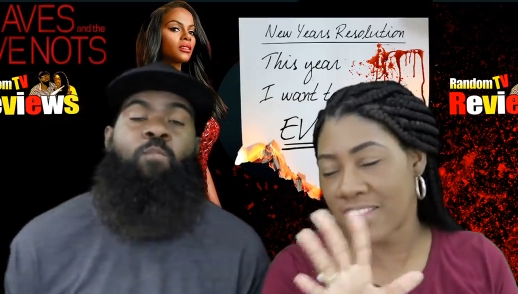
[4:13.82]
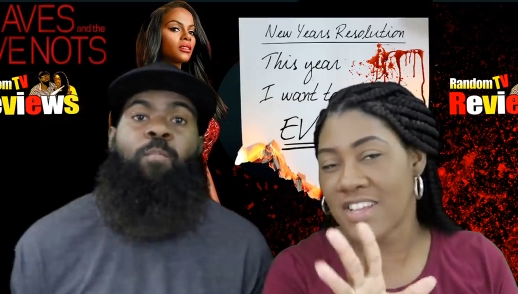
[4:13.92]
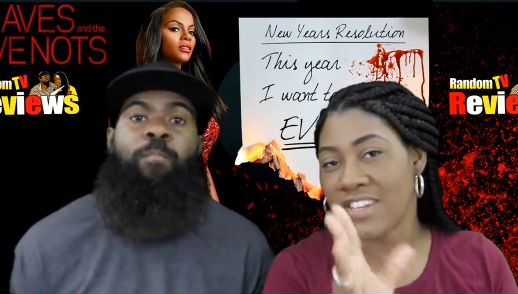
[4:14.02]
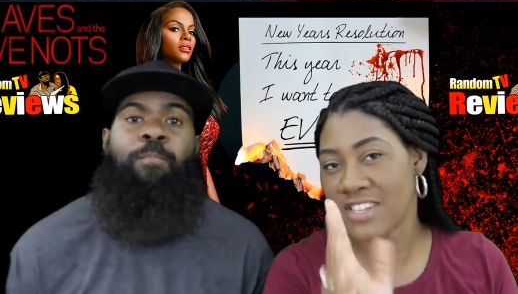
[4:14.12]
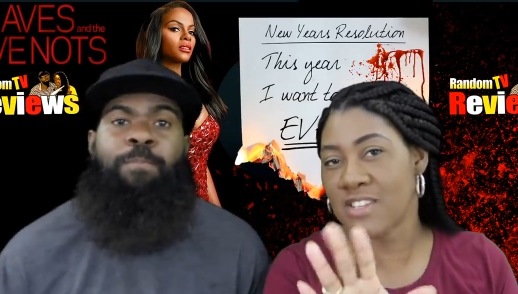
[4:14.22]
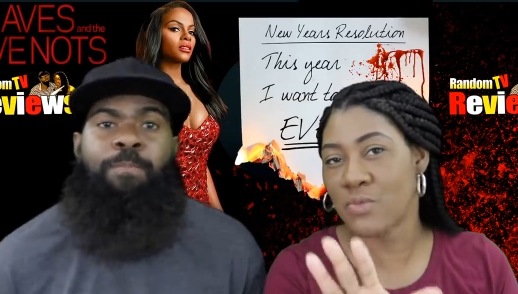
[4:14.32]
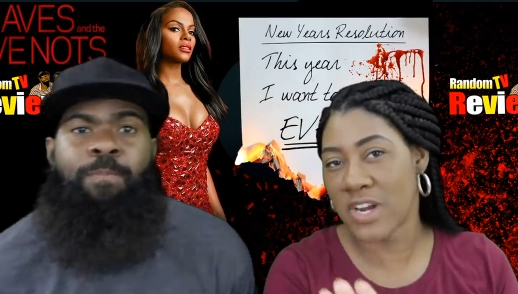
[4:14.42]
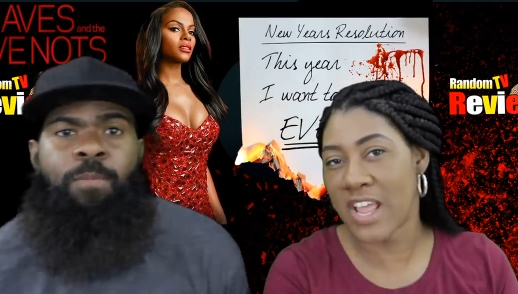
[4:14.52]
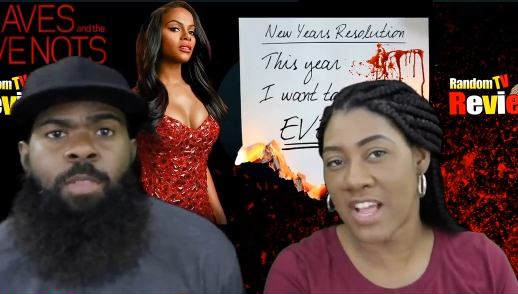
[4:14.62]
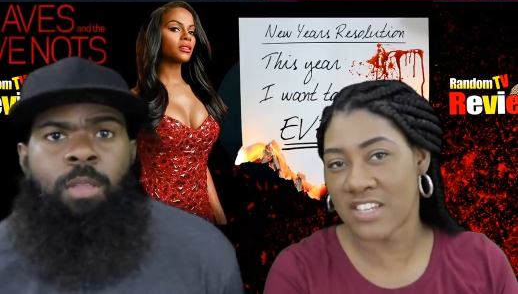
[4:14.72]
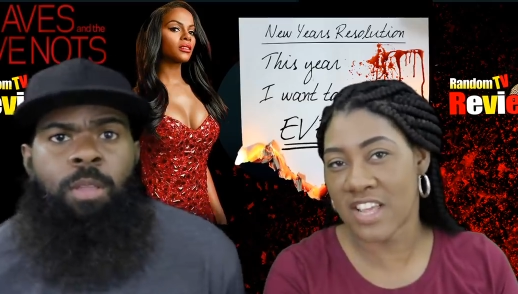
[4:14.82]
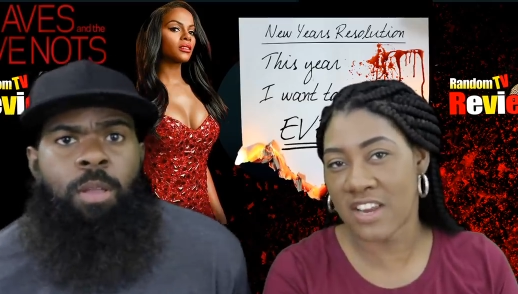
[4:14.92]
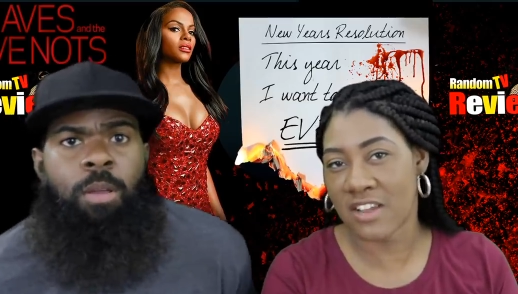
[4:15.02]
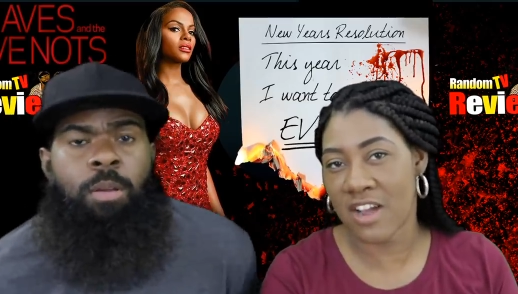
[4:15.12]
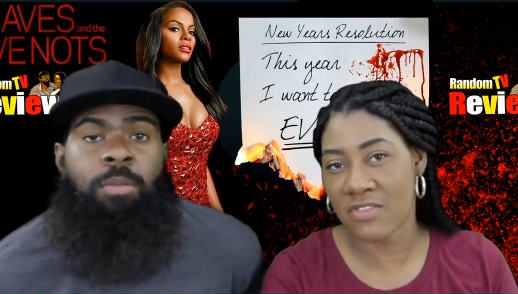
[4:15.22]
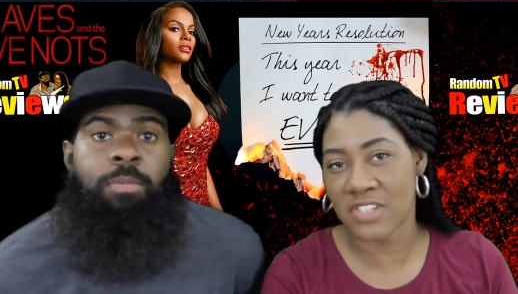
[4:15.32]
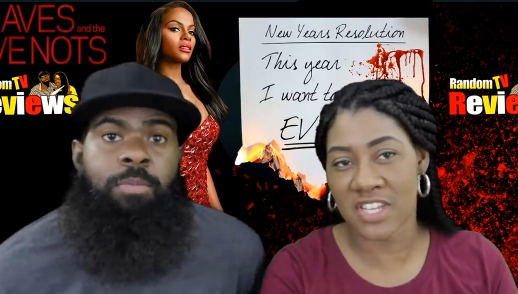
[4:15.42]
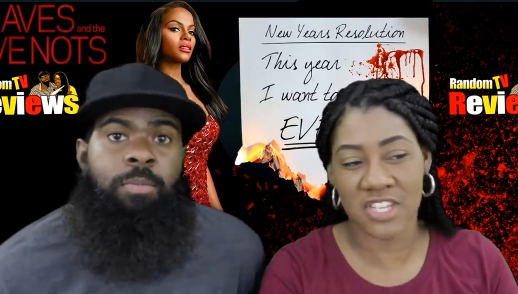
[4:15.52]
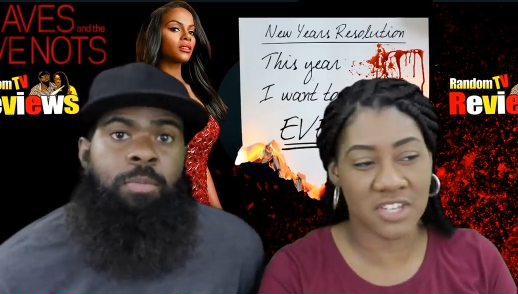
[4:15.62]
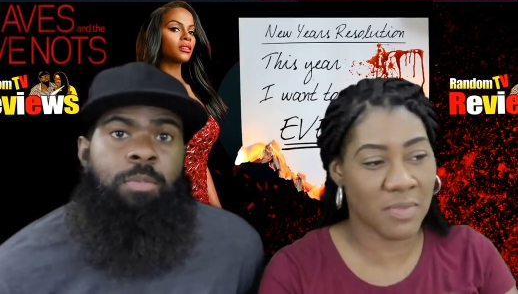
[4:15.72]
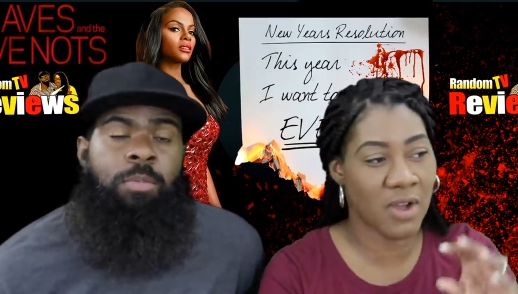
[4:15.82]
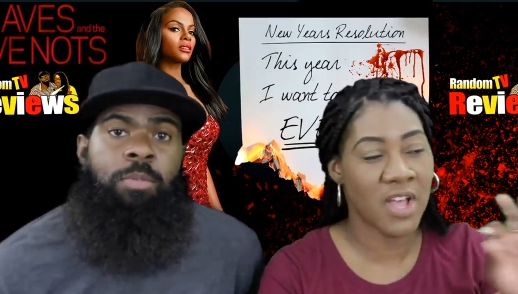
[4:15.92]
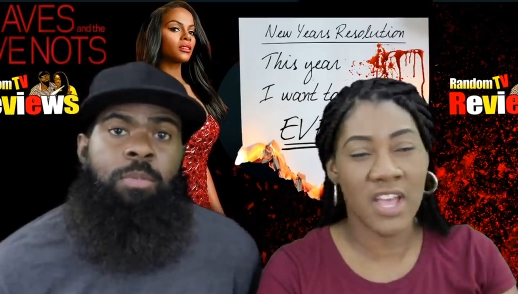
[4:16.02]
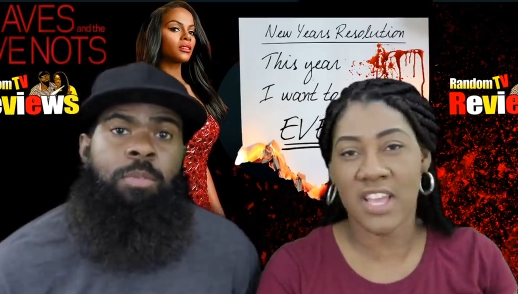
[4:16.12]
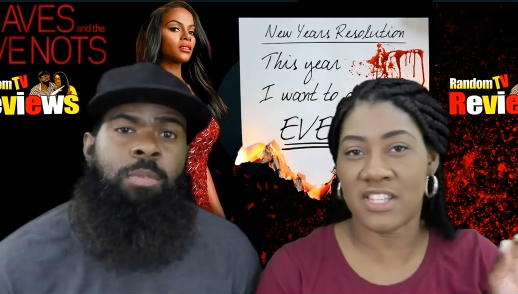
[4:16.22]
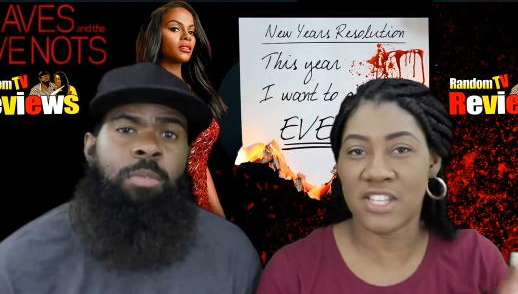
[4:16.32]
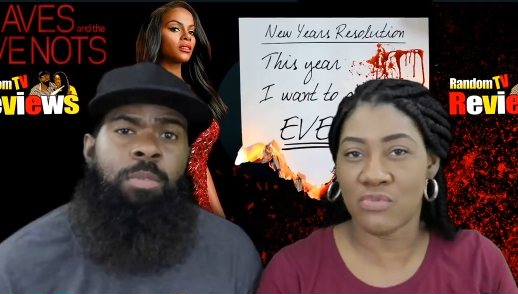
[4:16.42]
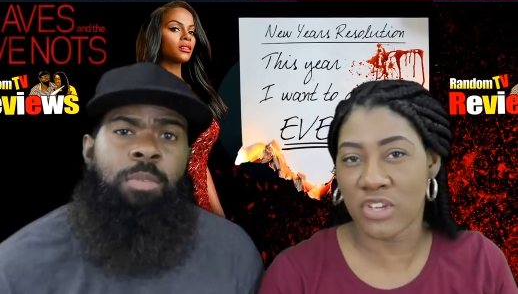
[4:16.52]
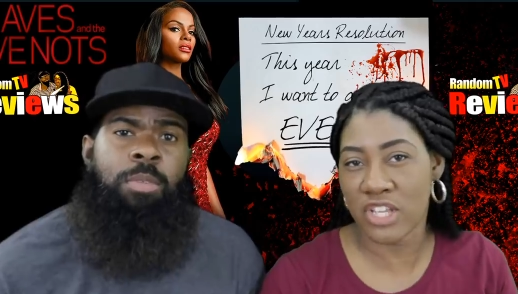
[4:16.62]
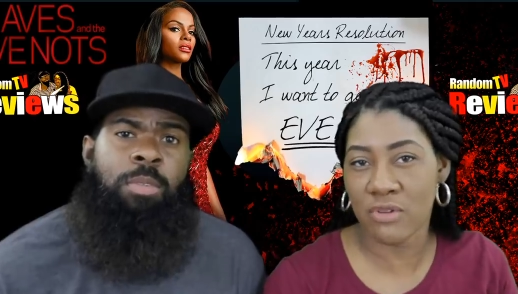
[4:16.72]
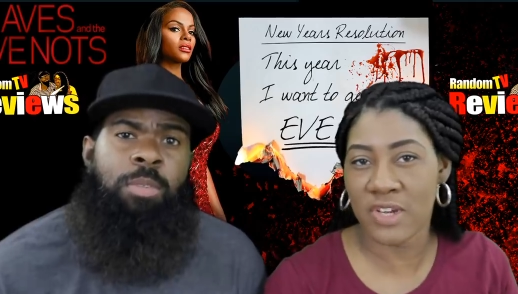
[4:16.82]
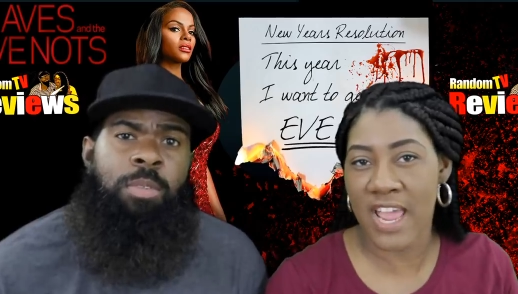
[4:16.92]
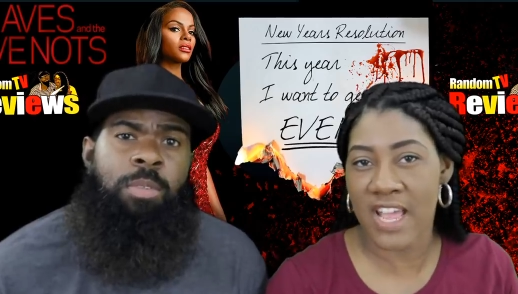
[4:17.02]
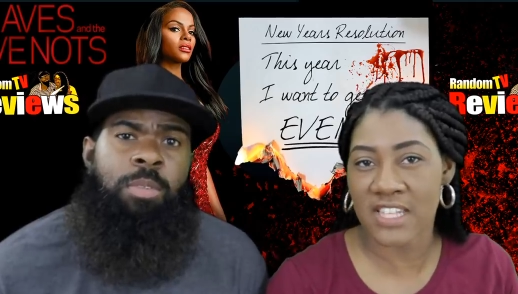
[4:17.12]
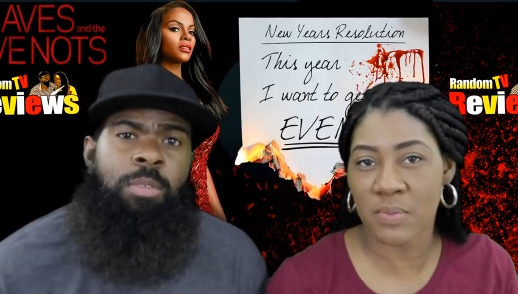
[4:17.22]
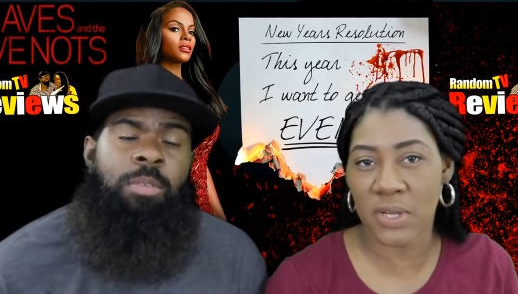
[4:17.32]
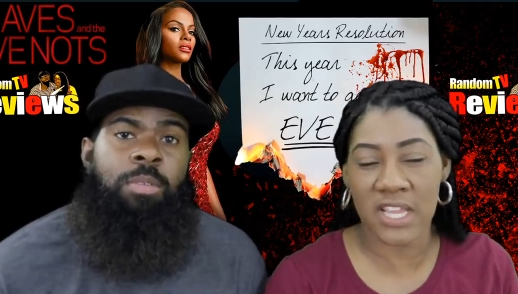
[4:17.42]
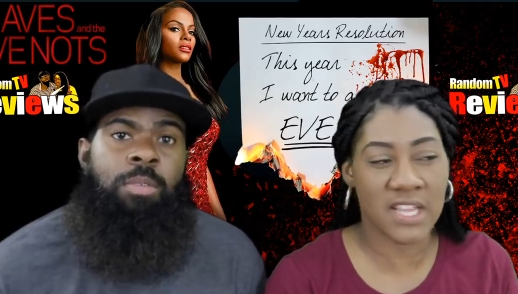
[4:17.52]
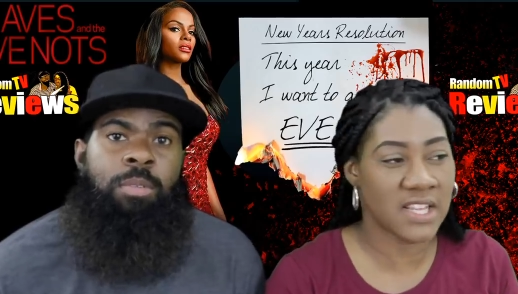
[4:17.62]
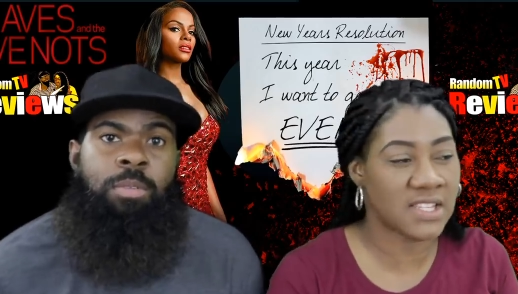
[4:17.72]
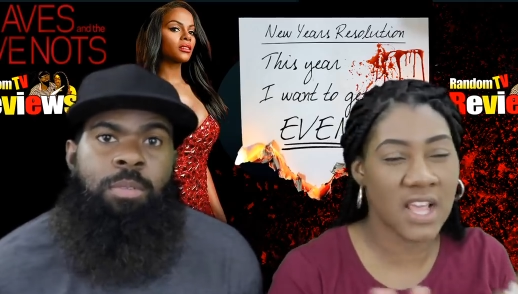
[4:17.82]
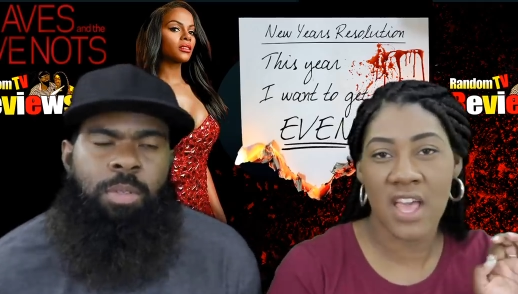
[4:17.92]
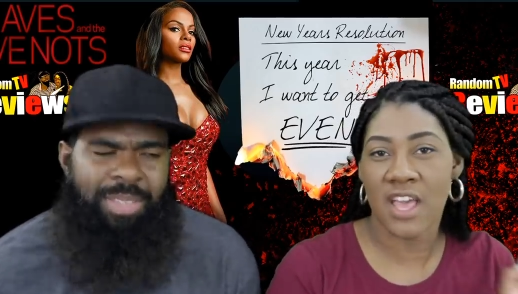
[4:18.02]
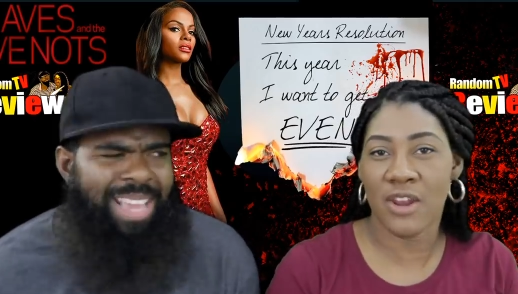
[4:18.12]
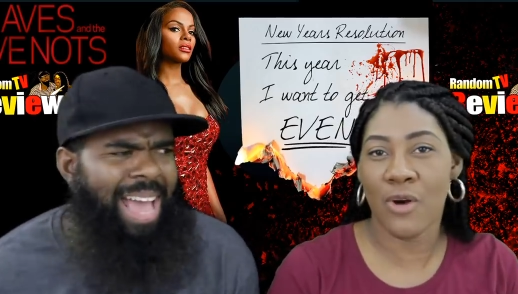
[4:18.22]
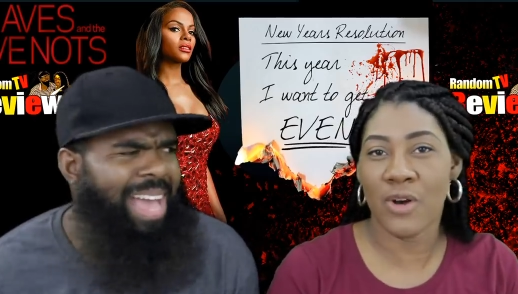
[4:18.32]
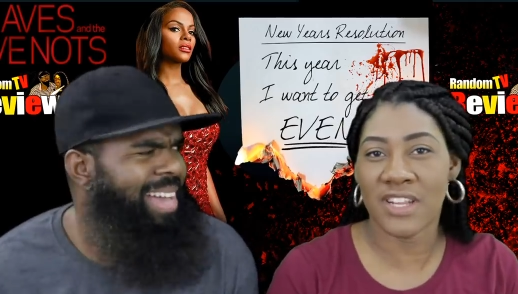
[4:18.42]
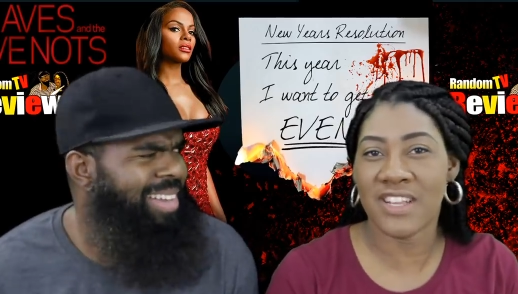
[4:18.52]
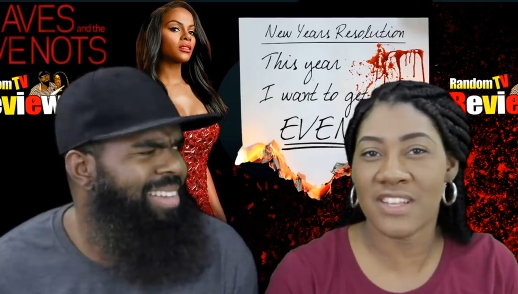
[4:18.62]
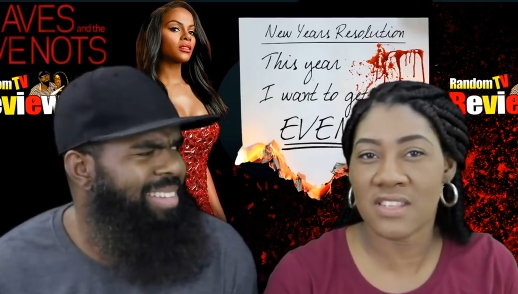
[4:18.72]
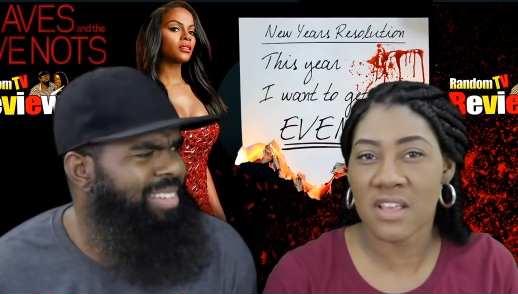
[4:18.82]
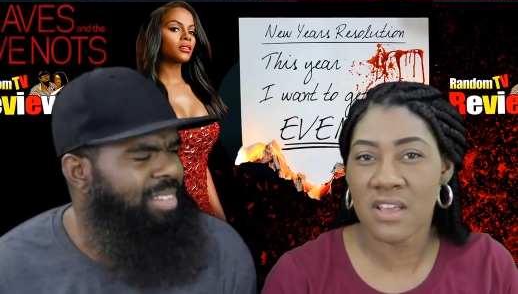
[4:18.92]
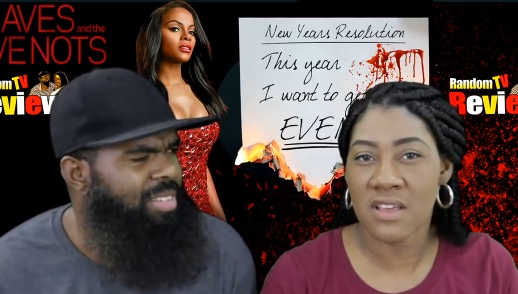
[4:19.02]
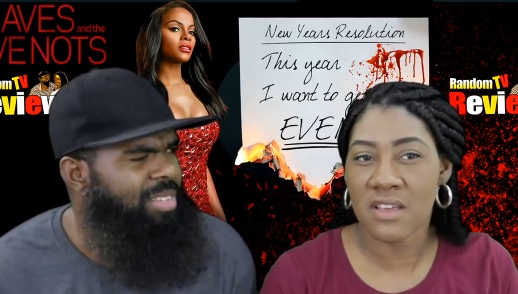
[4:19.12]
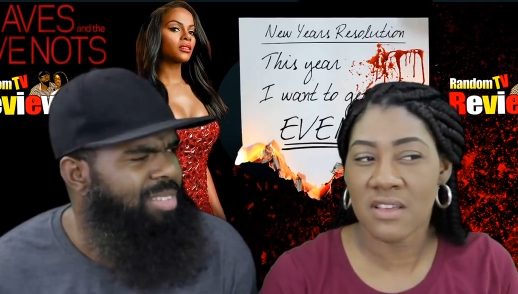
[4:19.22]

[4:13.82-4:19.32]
Speaker 1: And I think this is when they actually had the conversation about, is this really your dad's place? And all it is.